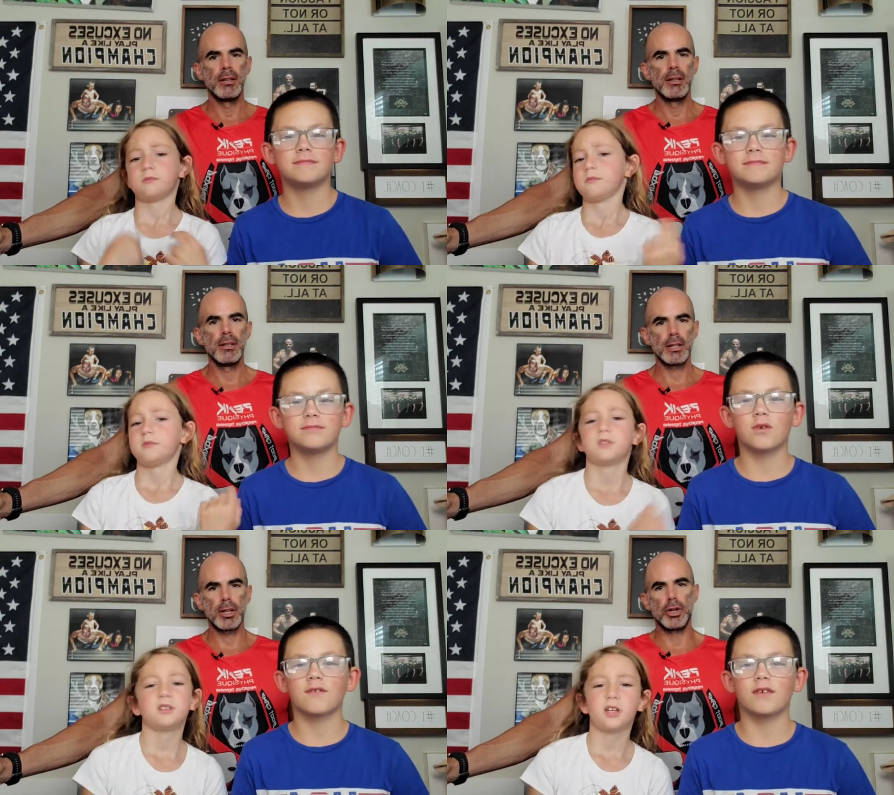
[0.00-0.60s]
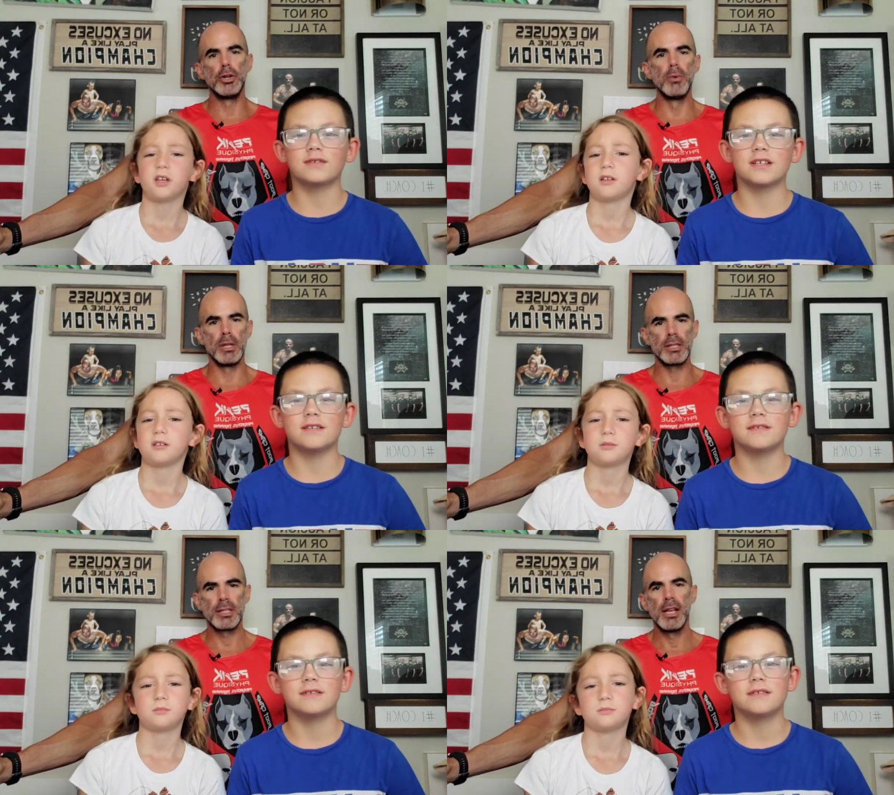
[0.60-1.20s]
Speaker 1: Like the good
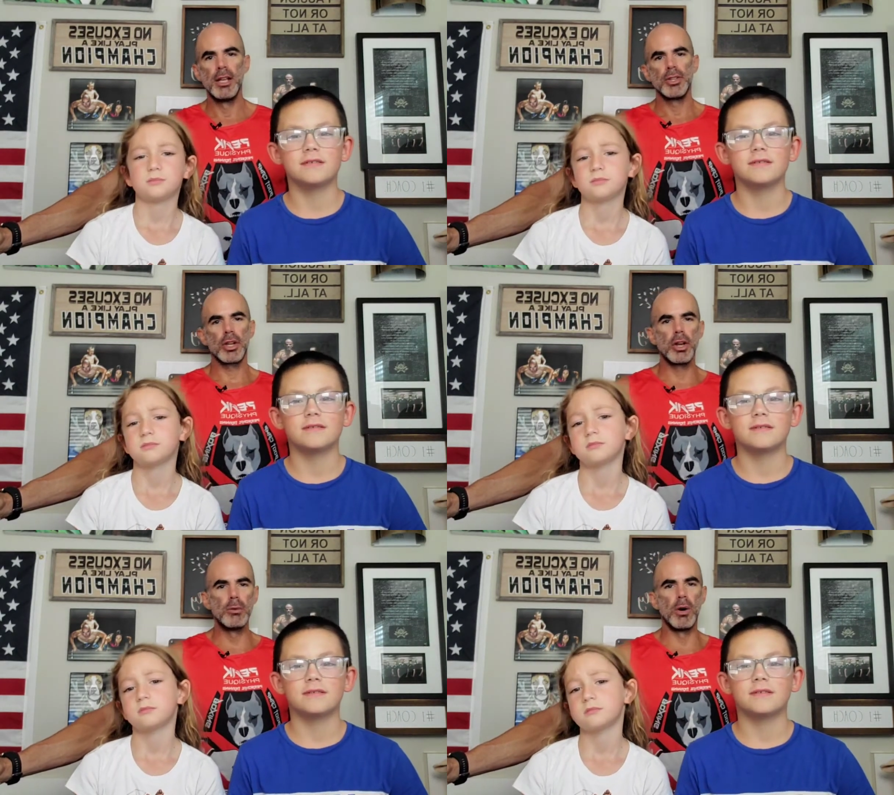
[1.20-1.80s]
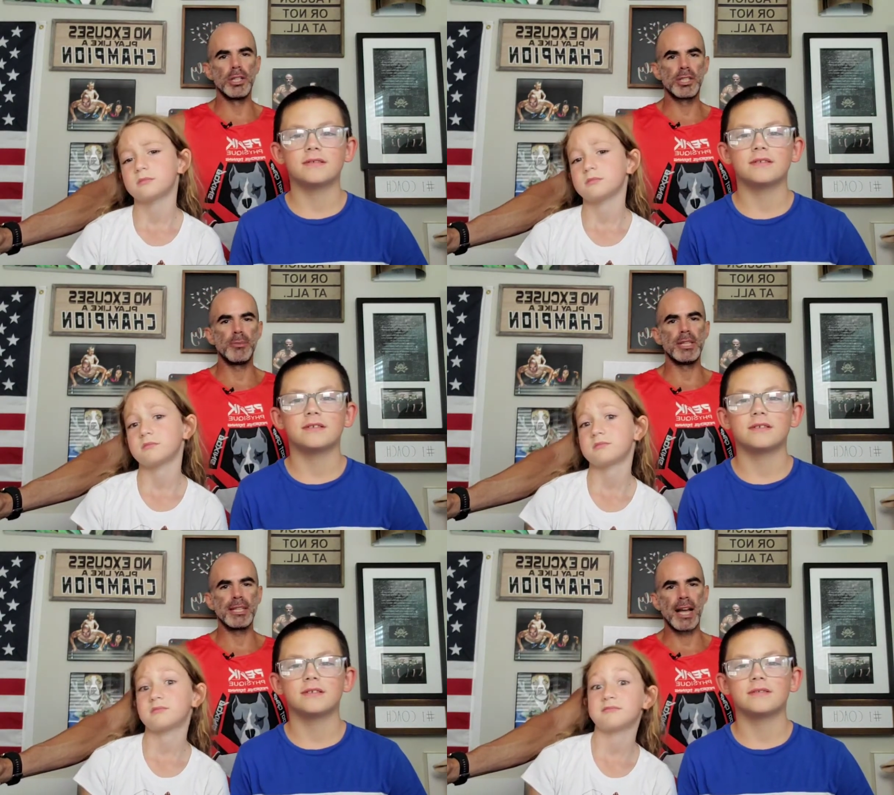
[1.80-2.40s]
ones. The good ones should be
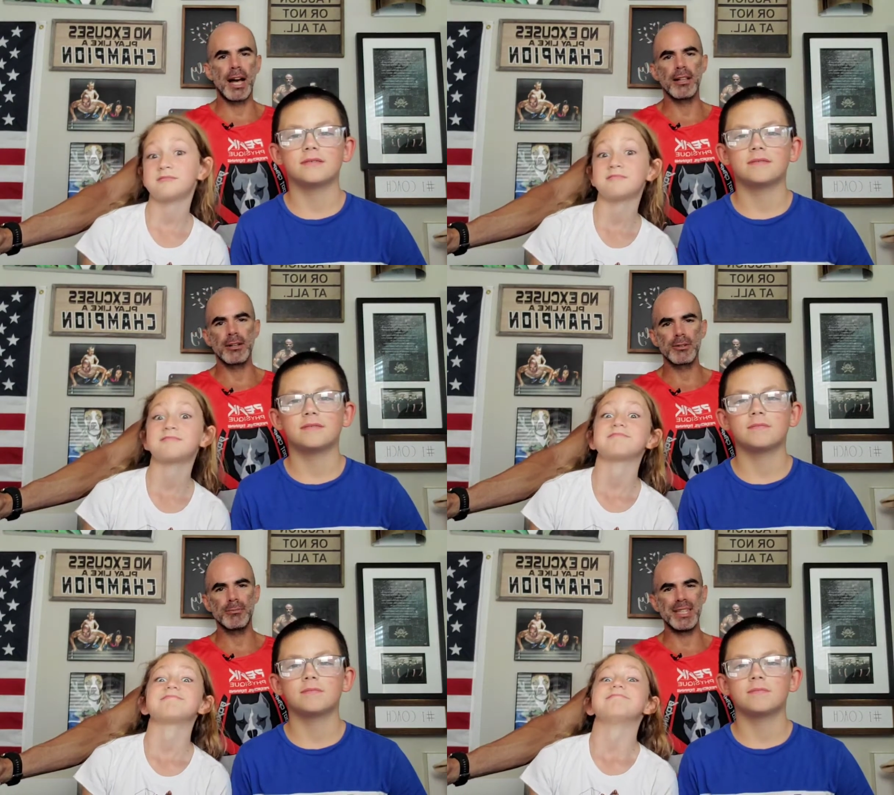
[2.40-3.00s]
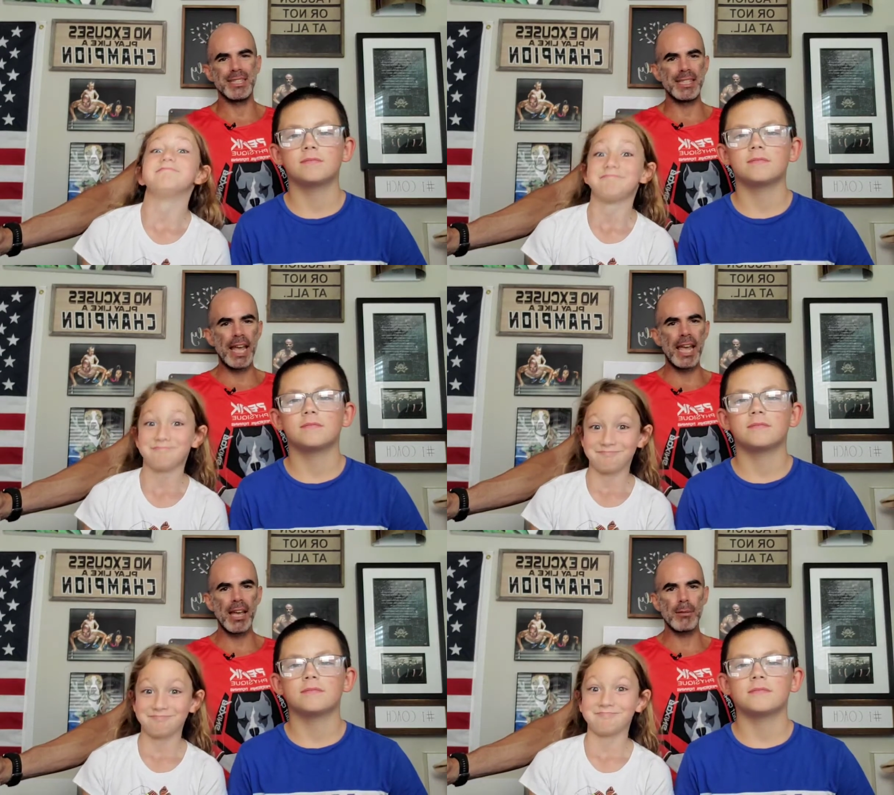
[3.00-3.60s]
the dollar, but
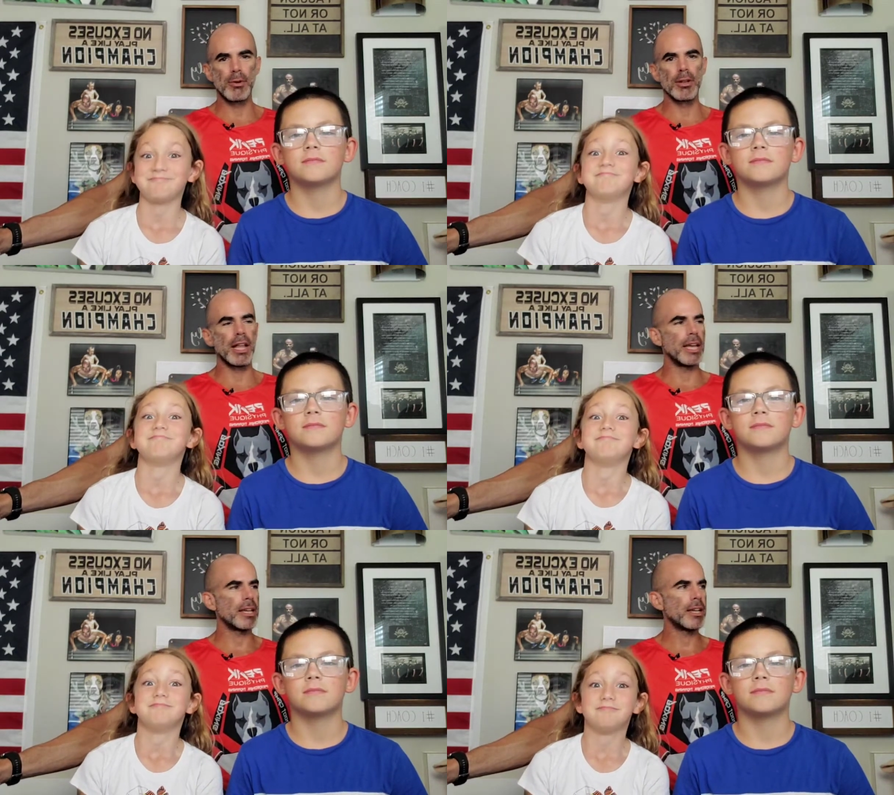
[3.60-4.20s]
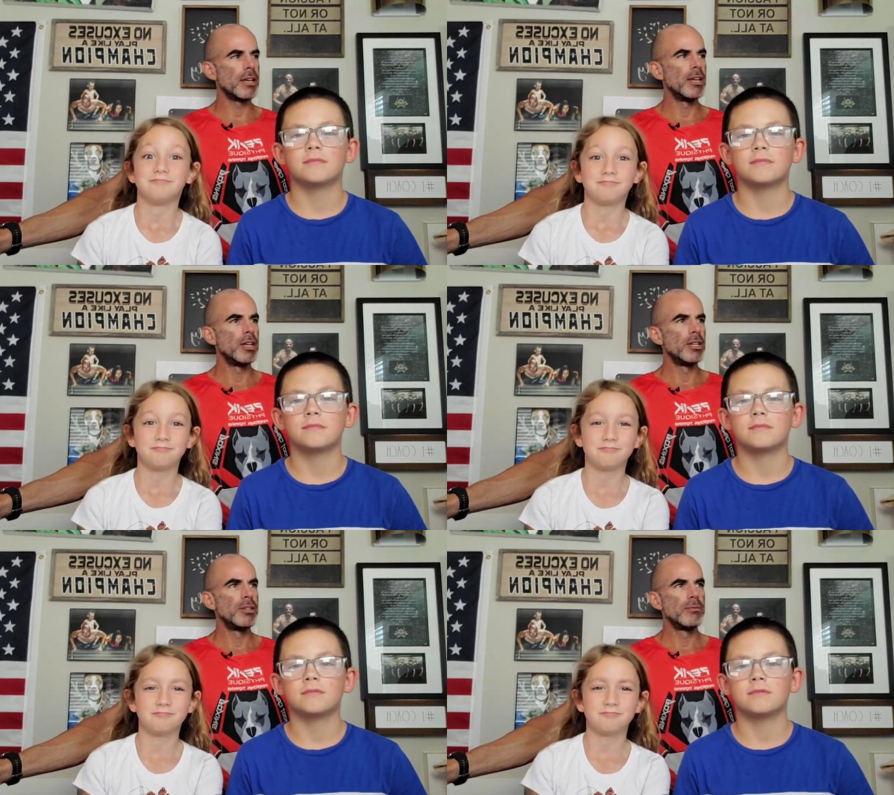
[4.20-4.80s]
damn or like
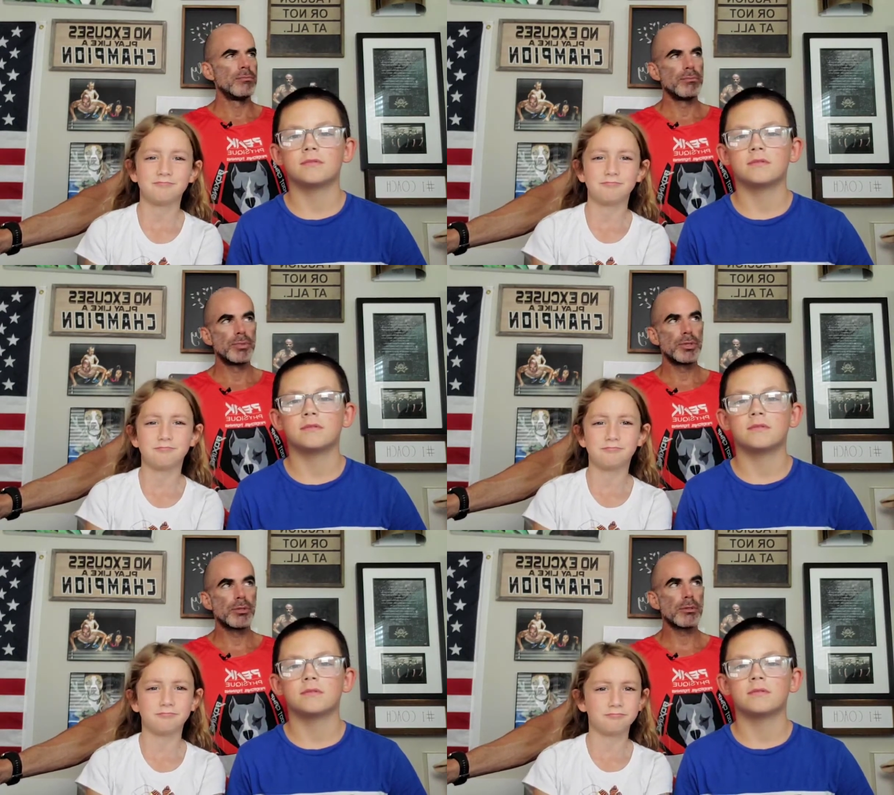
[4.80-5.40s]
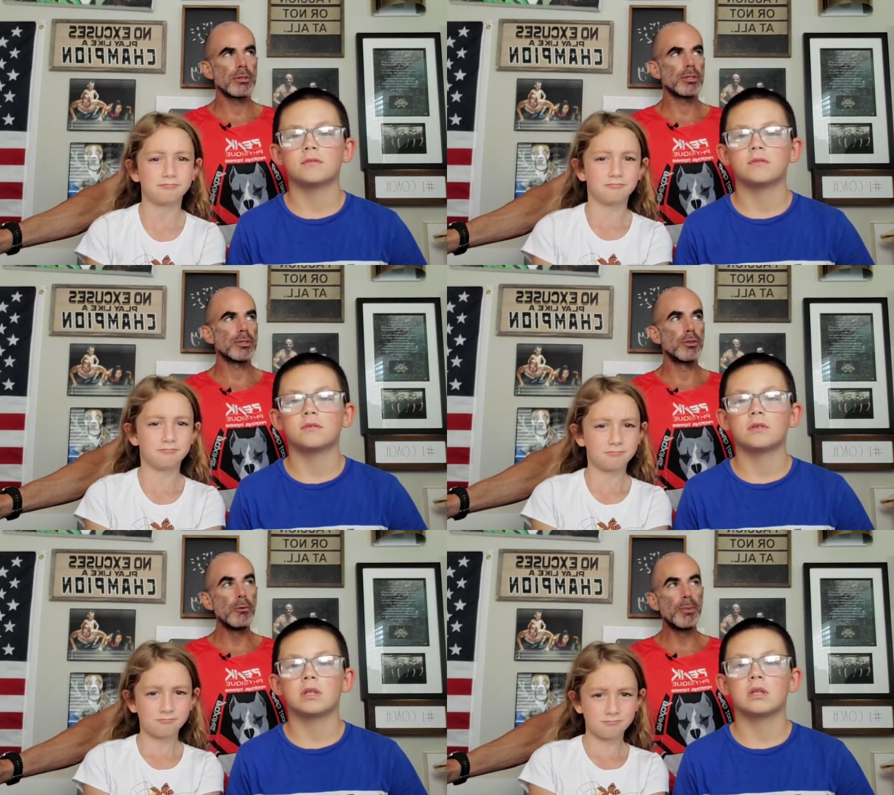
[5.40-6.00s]
s-
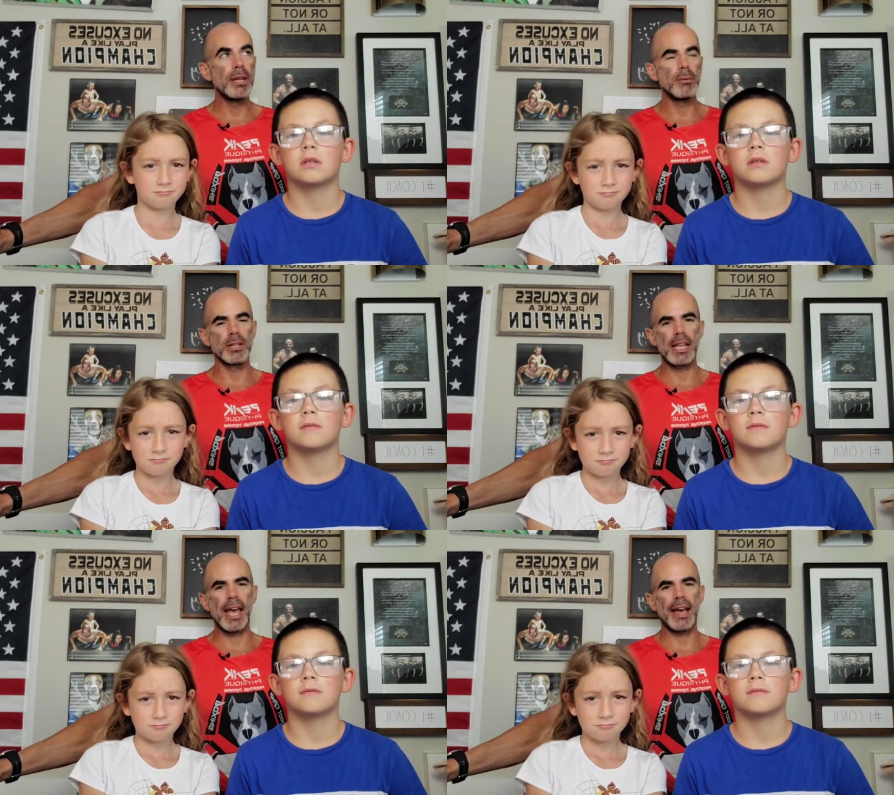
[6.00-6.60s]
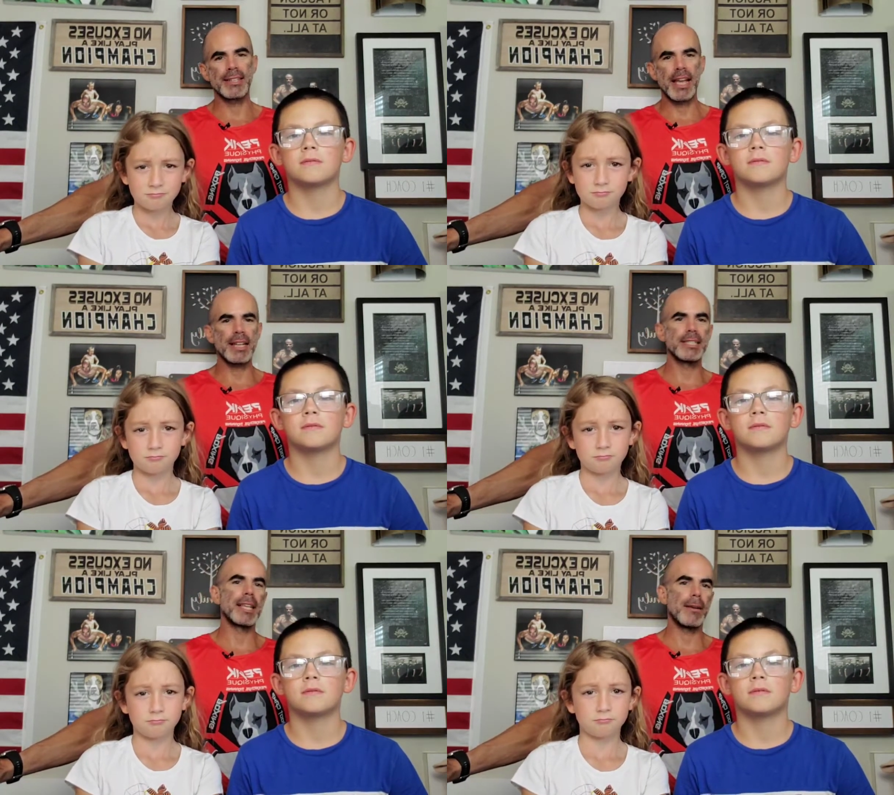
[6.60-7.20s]
stupid. Where's ass? Ass
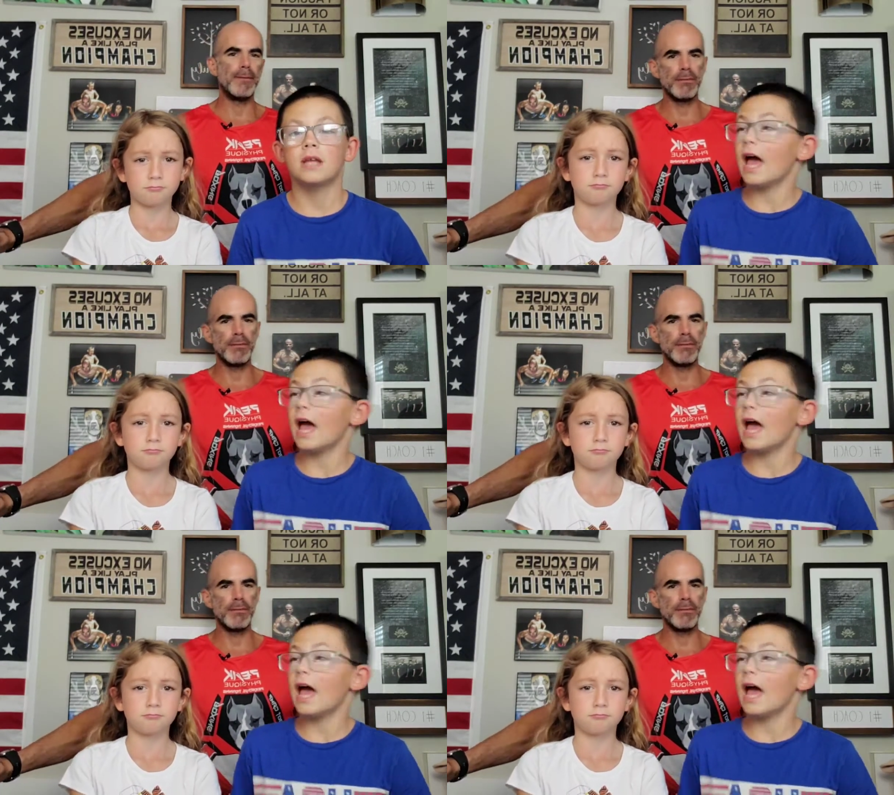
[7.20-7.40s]
is like a fifty hey.